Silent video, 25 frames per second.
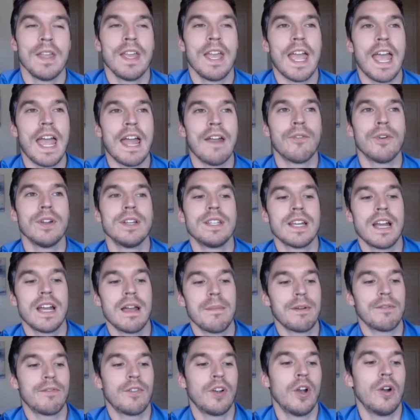Every time
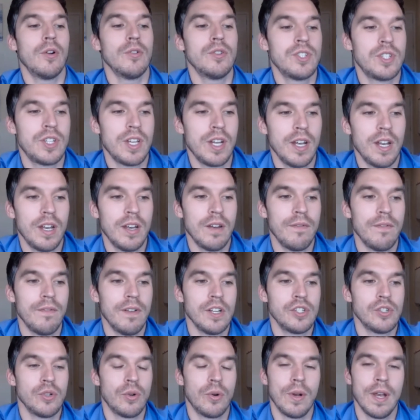I've coached an
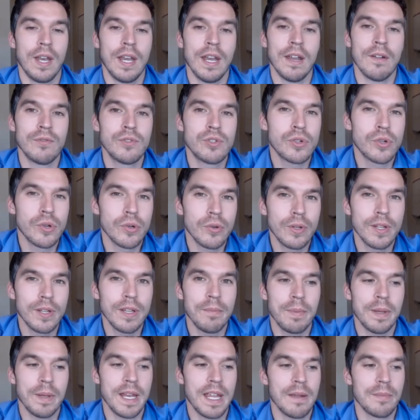individual and I've truly
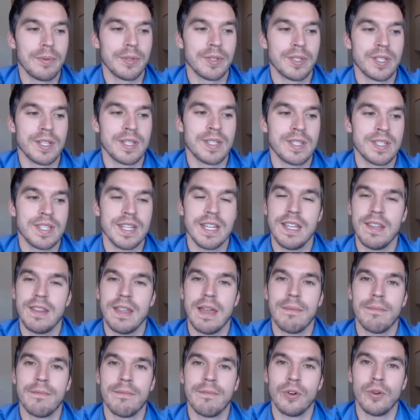been able to see
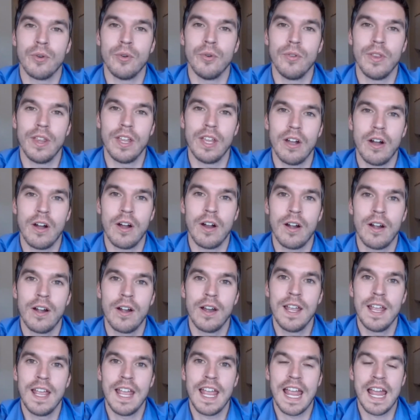them for who they are,
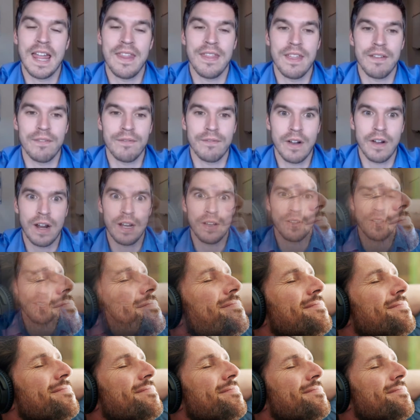and they finally
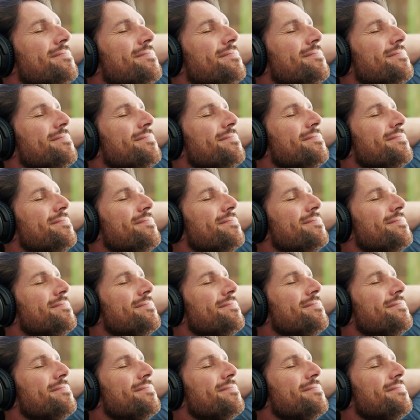feel that
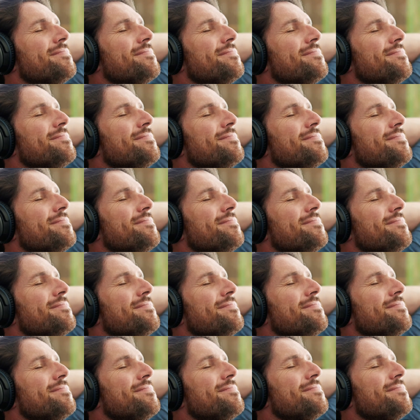sense of being
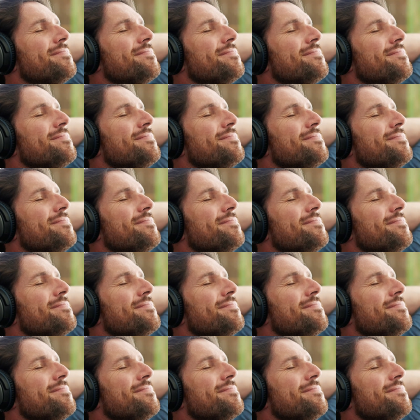validated and being seen,